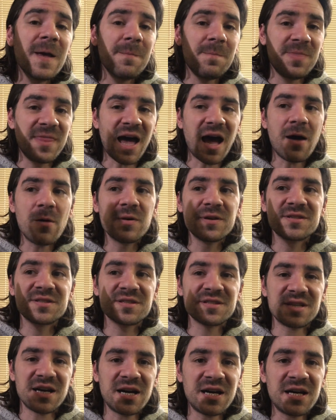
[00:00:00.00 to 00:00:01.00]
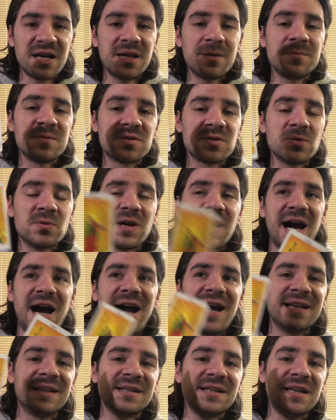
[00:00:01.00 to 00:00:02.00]
now it's time to
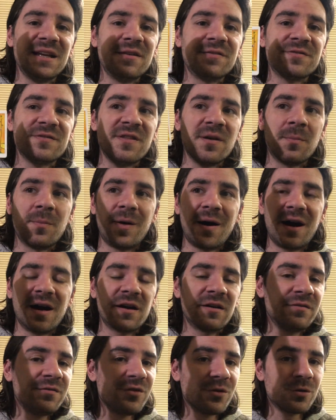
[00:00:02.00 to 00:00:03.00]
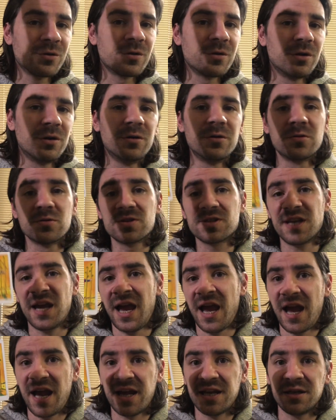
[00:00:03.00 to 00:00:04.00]
kind of lift the bar of your goals
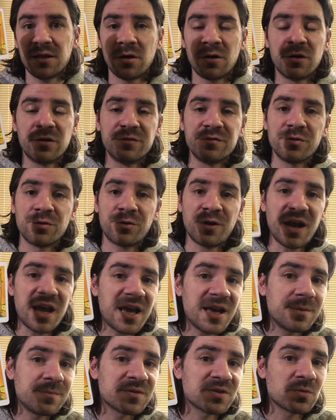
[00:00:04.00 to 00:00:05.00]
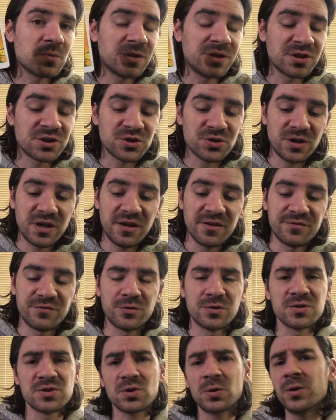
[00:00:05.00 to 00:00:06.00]
and of your aims with the Three of
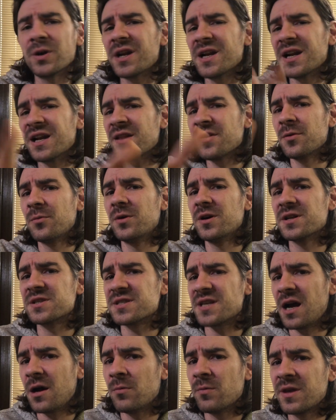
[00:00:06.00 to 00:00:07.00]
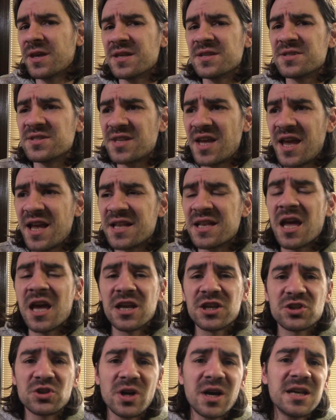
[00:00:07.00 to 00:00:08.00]
Wands. Or in other words, how we can say it,
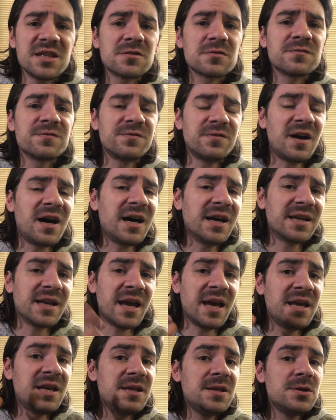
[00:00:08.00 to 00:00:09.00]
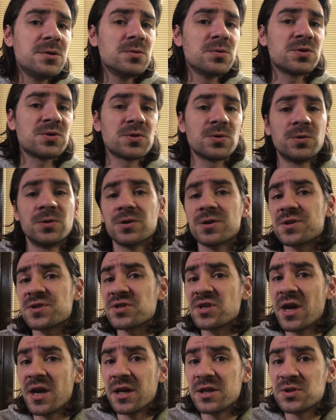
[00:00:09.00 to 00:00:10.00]
try to find a new
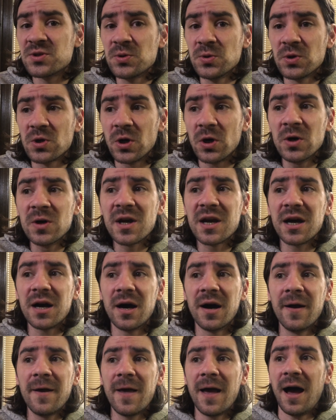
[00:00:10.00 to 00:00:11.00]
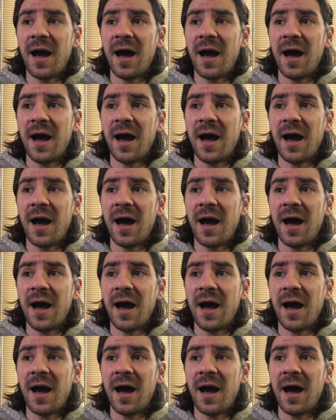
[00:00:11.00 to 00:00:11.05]
shores to conquer,